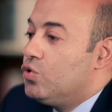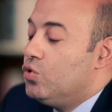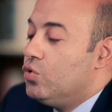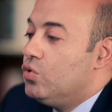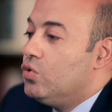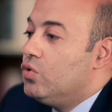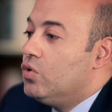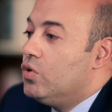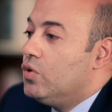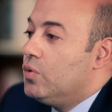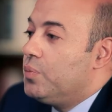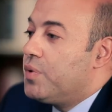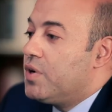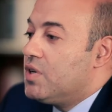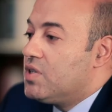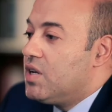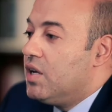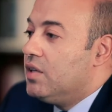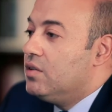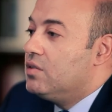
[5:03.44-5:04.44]
to
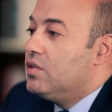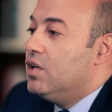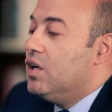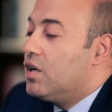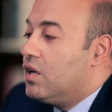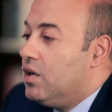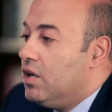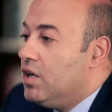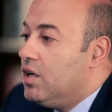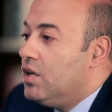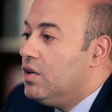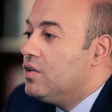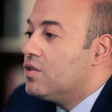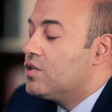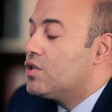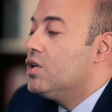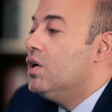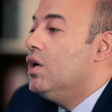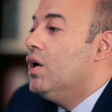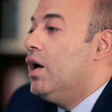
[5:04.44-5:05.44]
present a clear
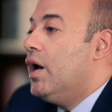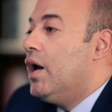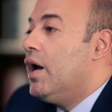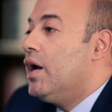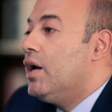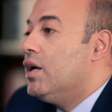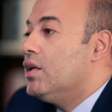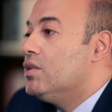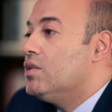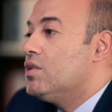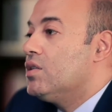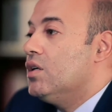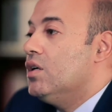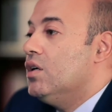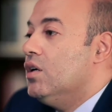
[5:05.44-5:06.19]
and